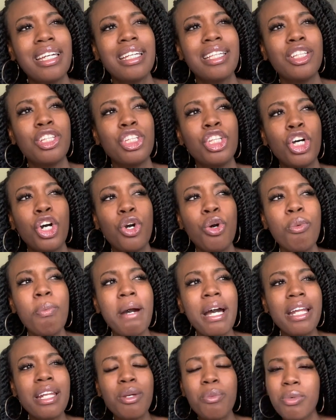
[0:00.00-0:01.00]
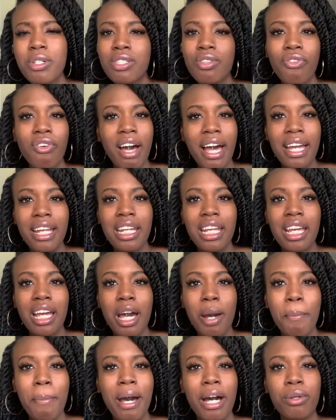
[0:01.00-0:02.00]
Nobody was fighting
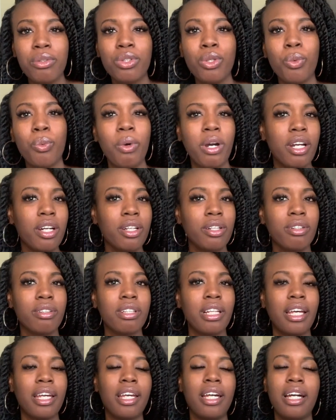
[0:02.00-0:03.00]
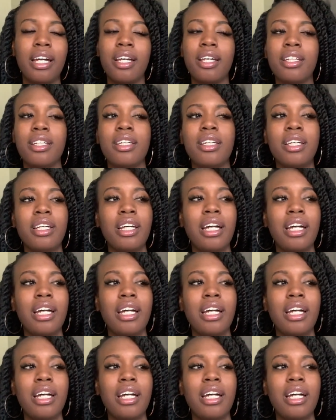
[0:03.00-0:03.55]
about the word. Like, I...